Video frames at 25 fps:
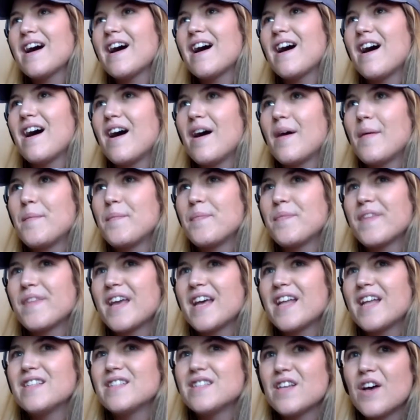
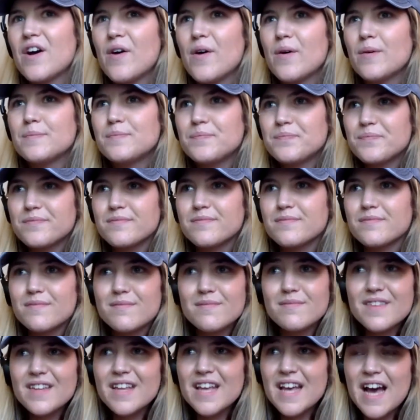And so
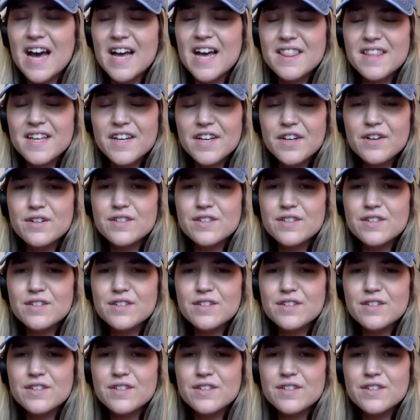I think you're